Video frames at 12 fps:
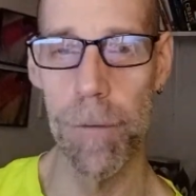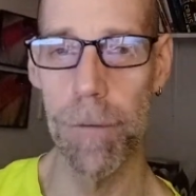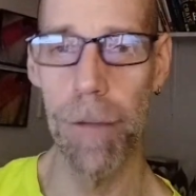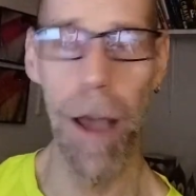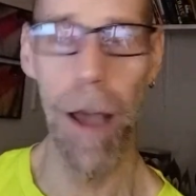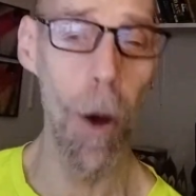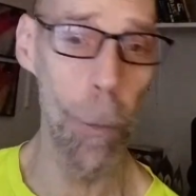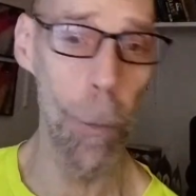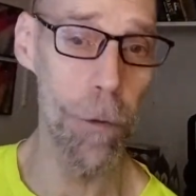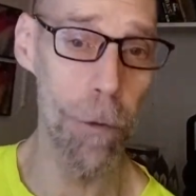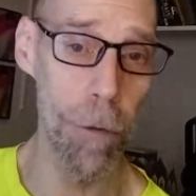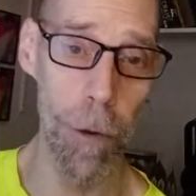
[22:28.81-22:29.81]
I always
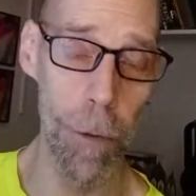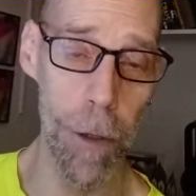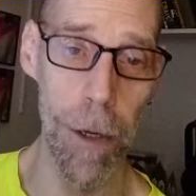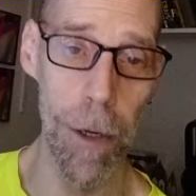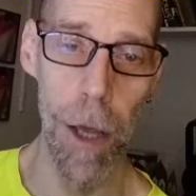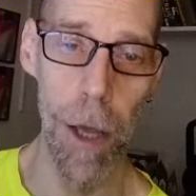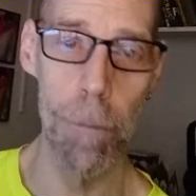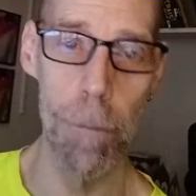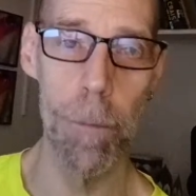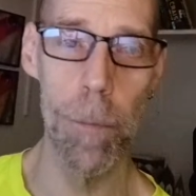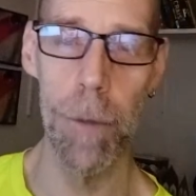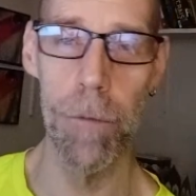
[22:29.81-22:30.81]
feel really good,
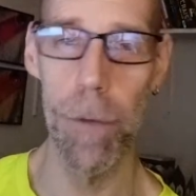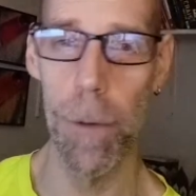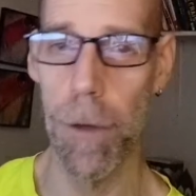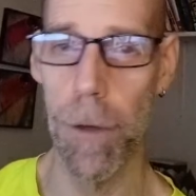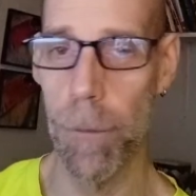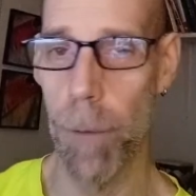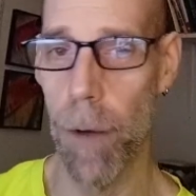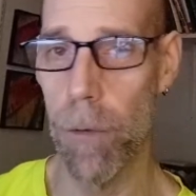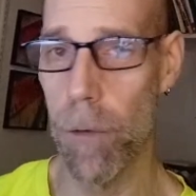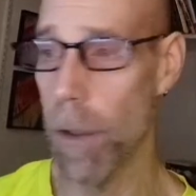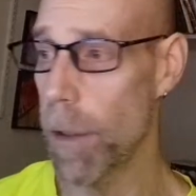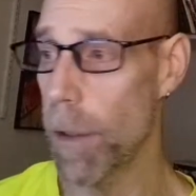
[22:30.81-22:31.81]
but I'm feeling especially
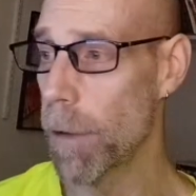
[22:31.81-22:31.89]
good.